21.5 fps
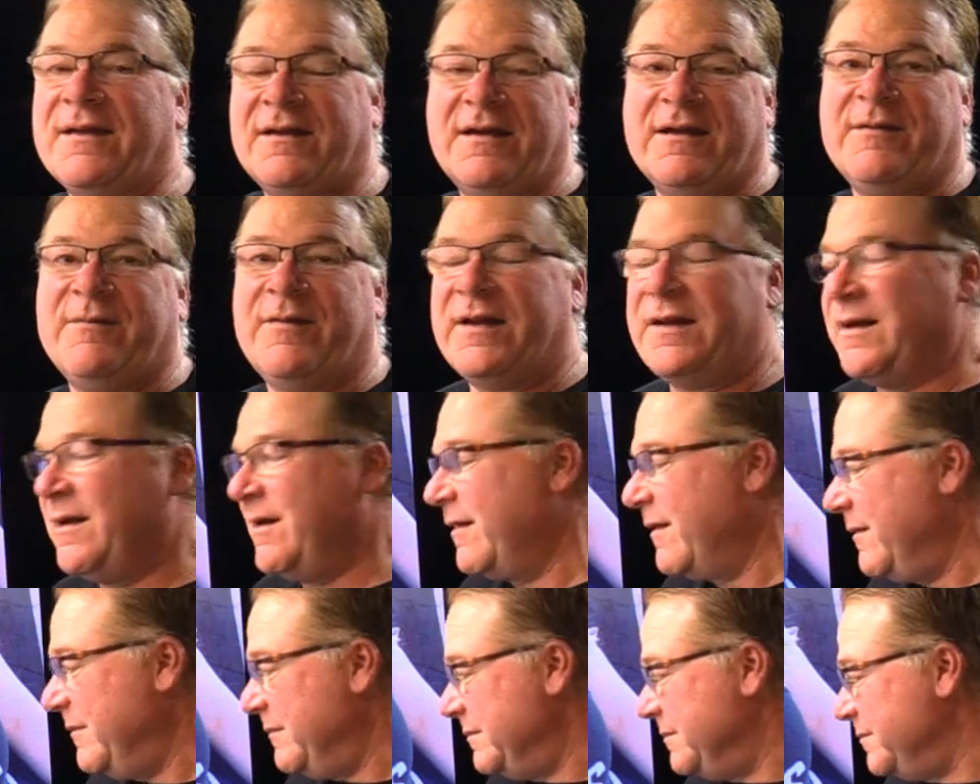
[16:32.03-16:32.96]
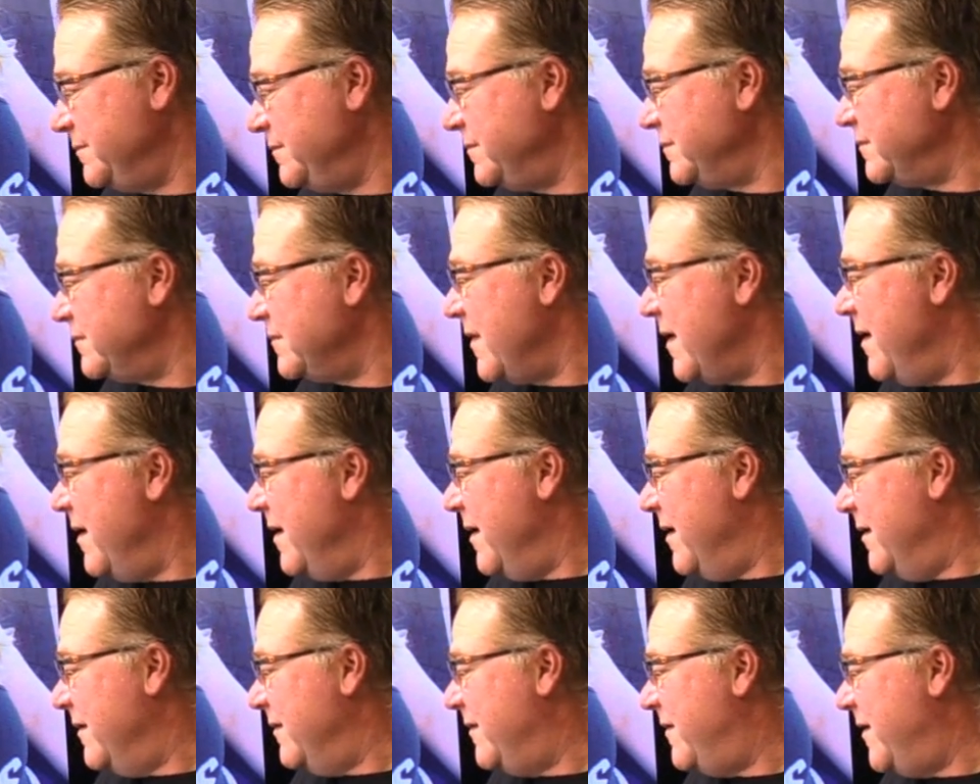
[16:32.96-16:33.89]
you could have been here.
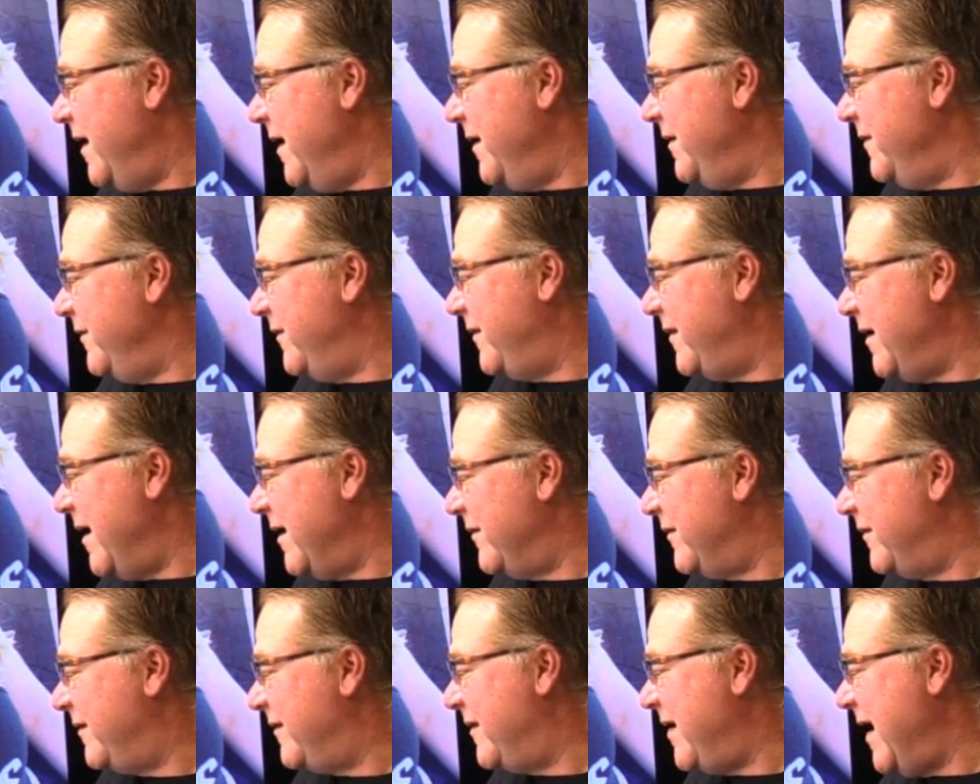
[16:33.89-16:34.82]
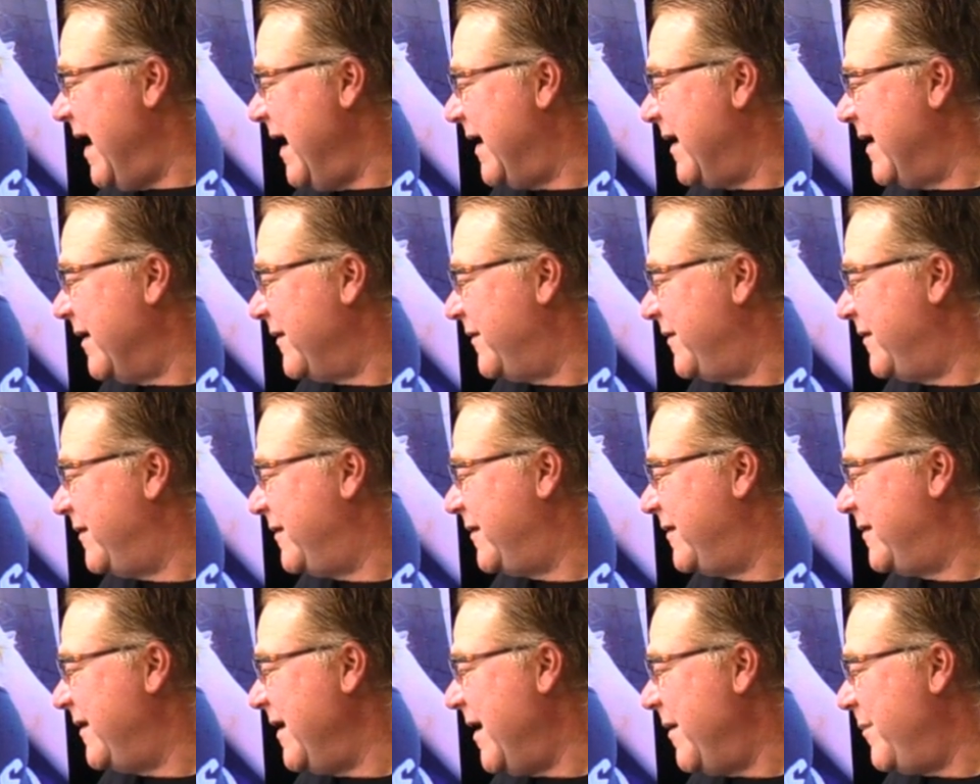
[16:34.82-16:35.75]
Den says, "Take a
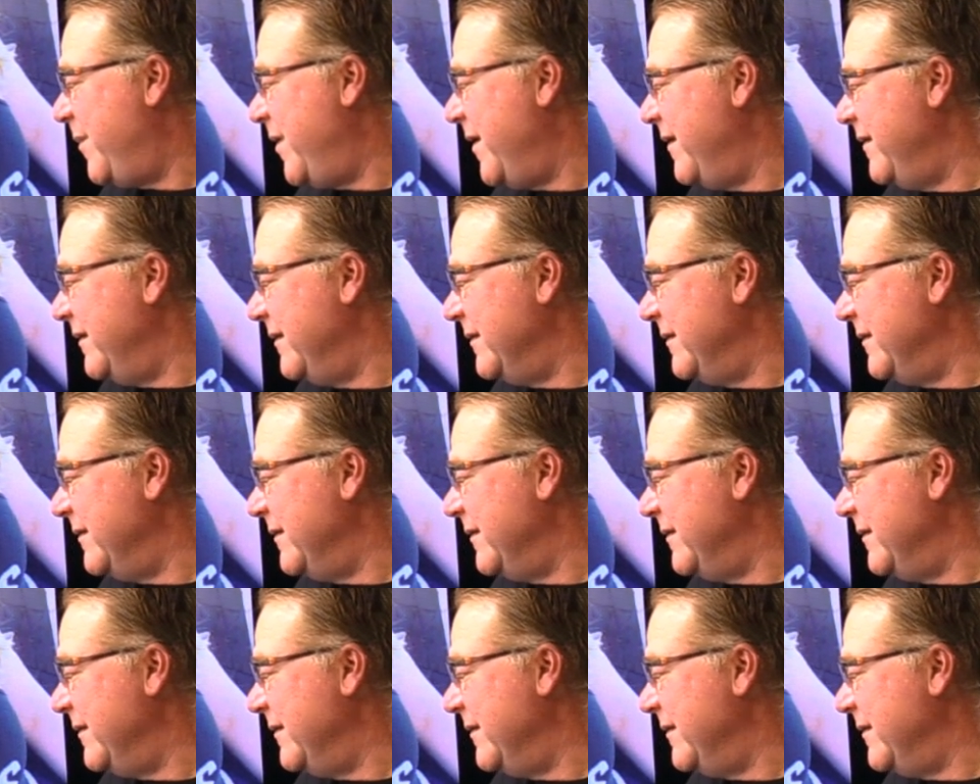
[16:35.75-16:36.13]
sip."